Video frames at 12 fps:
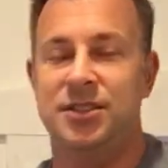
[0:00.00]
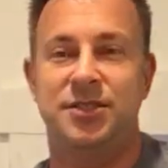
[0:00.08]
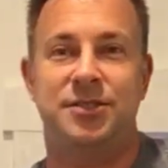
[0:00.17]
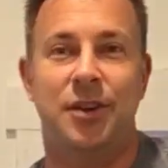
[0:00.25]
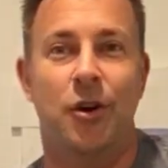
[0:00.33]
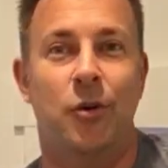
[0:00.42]

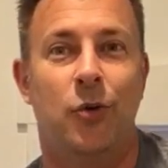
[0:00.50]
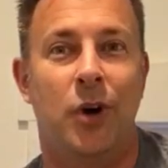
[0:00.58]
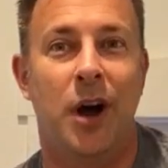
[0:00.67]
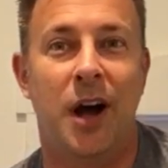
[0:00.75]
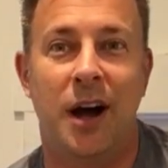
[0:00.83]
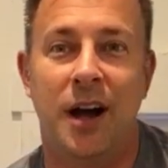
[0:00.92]
So
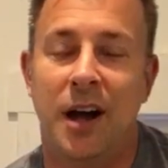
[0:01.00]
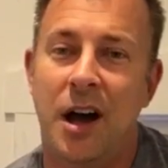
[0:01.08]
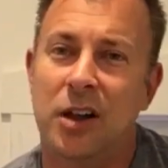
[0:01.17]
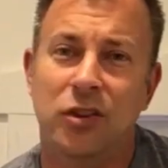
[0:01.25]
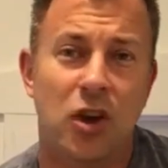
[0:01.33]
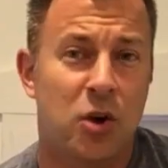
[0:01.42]
uh,
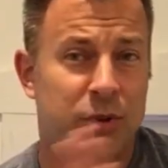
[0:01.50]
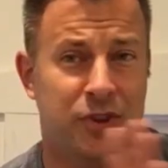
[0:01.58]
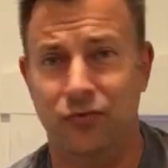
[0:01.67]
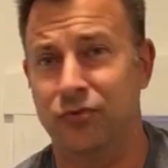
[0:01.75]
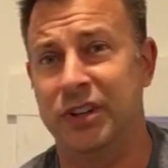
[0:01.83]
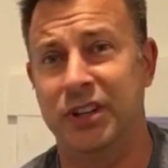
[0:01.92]
along with a
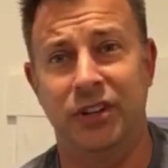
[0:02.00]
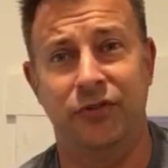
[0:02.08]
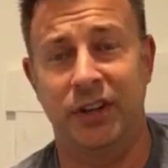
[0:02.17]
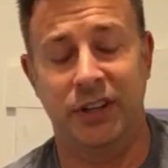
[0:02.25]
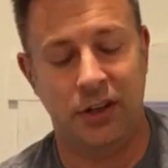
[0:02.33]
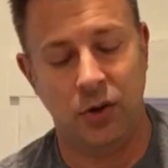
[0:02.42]
really,
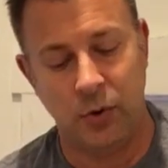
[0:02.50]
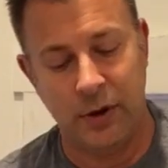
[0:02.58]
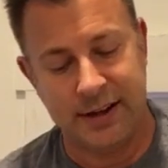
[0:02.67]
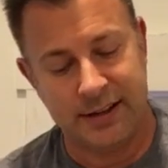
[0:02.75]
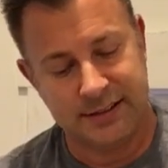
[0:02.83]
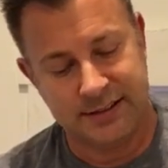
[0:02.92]
really
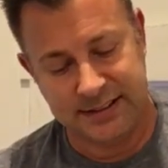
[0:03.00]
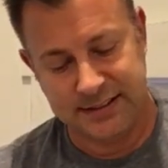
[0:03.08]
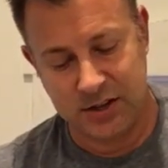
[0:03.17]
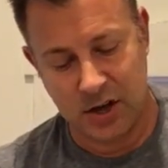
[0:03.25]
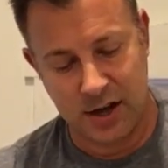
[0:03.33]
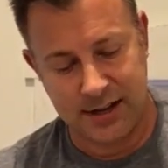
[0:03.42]
quick
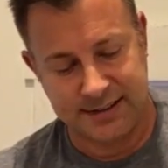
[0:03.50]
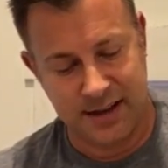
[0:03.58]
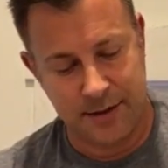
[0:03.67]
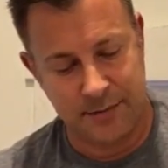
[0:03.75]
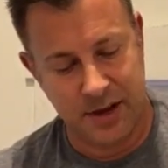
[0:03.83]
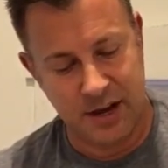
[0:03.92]
Seesaw
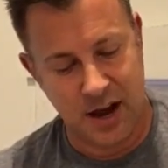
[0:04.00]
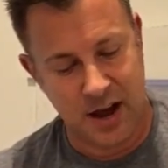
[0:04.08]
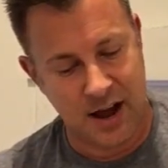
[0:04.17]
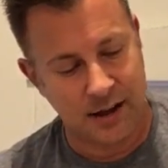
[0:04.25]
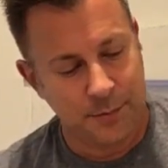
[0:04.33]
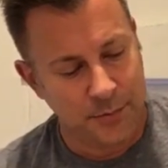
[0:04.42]
assignment,
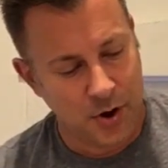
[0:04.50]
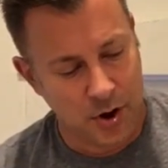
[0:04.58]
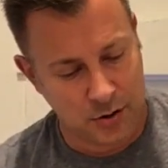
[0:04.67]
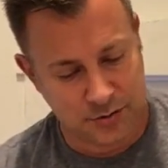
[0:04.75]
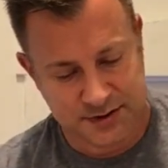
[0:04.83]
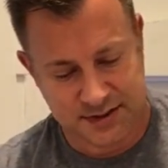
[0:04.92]
I'll
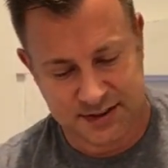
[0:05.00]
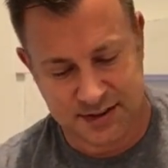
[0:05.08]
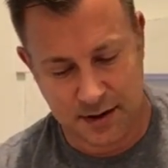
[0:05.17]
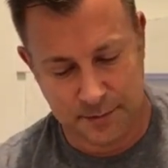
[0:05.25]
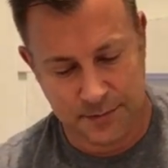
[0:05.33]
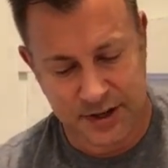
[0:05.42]
post
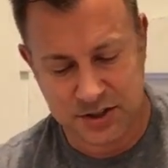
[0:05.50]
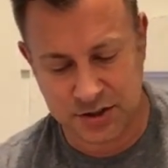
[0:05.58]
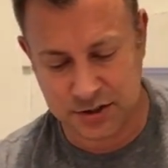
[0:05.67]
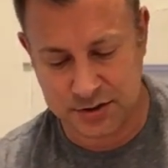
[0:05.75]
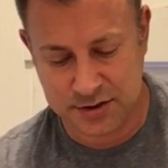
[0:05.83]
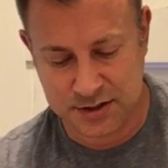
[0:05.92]
some
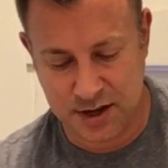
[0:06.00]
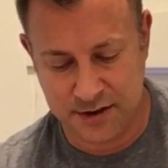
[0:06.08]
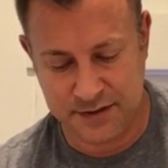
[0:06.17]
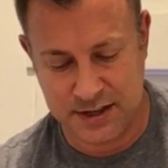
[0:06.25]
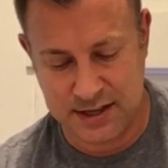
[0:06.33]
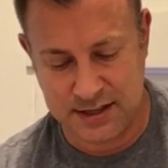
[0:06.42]
pictures
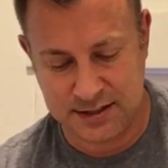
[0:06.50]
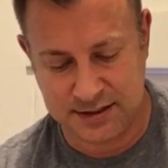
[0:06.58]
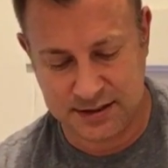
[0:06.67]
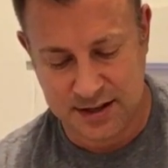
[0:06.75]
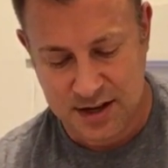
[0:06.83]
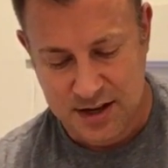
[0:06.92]
of
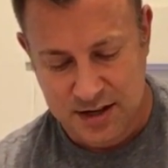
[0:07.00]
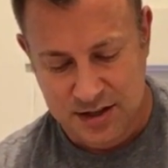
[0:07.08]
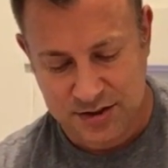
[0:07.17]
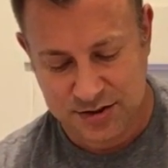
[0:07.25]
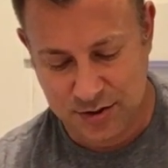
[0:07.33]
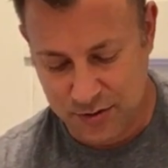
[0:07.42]
these
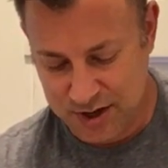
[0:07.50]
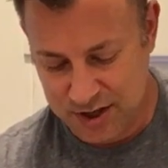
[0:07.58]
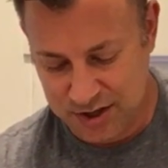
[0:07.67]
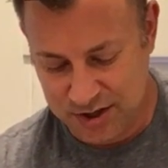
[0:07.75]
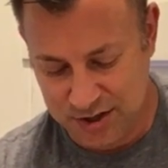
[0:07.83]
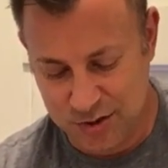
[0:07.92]
so that
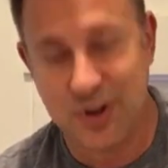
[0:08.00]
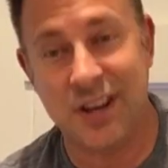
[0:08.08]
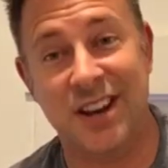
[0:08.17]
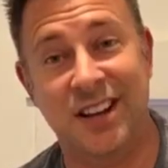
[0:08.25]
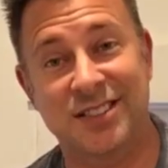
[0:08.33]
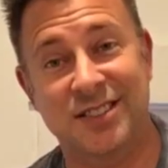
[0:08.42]
you can
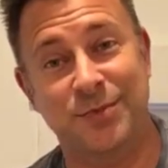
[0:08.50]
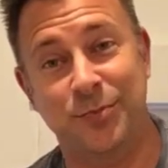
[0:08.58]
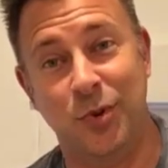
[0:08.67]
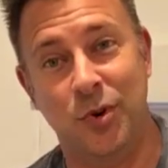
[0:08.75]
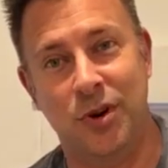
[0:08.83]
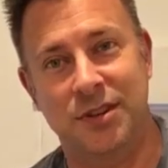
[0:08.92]

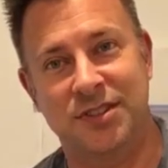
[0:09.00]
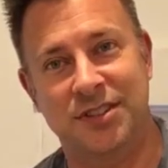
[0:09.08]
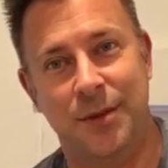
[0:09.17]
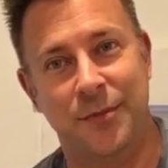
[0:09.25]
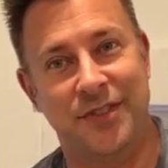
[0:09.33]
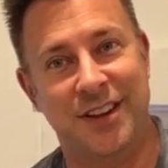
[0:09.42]
explore
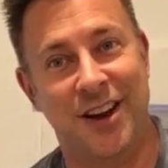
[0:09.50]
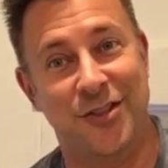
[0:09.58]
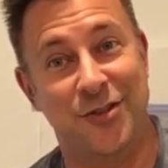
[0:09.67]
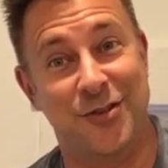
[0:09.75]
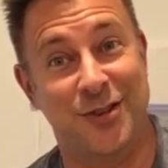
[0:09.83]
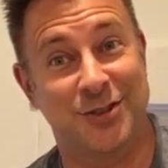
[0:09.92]
some of the other
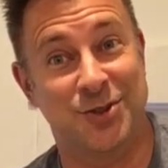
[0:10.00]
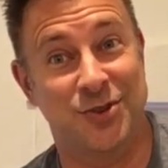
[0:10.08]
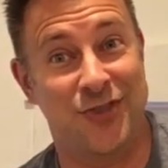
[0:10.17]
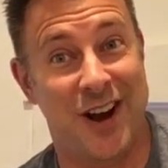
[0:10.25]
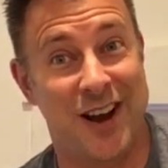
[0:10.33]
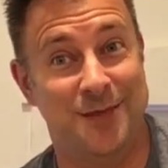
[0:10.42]
nursery
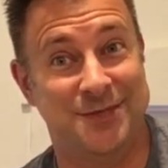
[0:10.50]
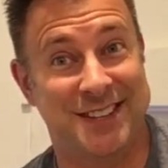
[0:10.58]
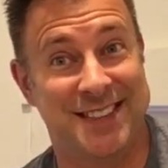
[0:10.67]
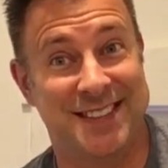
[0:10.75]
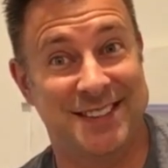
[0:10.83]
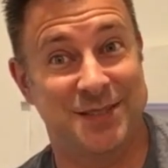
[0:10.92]
rhymes
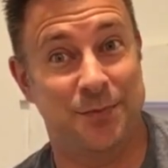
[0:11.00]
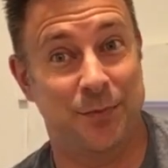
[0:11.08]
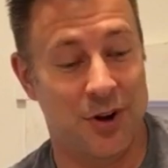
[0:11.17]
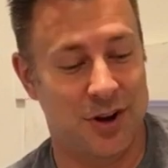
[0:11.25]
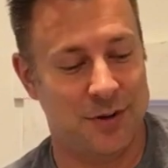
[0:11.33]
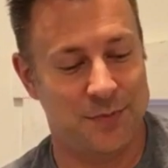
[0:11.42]
in this
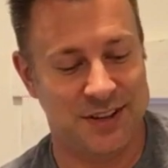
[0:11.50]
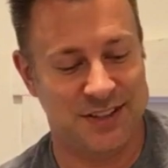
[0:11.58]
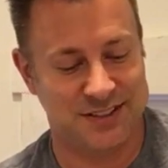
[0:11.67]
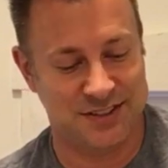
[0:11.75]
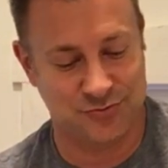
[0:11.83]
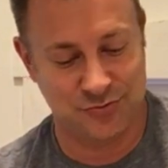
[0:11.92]
book because
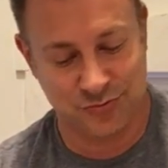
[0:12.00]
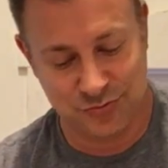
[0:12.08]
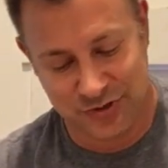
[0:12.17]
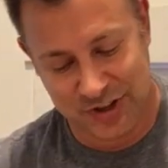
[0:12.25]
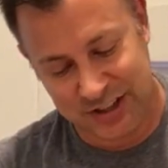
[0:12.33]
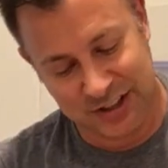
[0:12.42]
it's
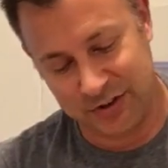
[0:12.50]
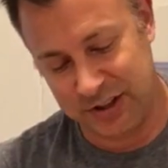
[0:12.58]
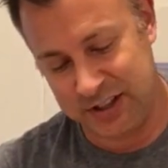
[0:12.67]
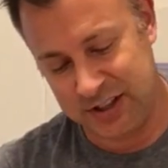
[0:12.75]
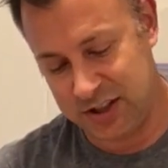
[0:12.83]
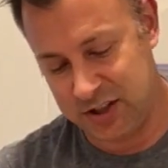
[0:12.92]
really,
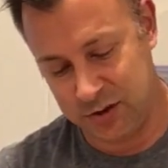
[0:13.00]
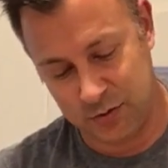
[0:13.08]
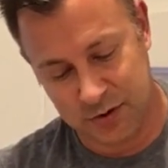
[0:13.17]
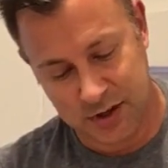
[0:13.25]
really cute.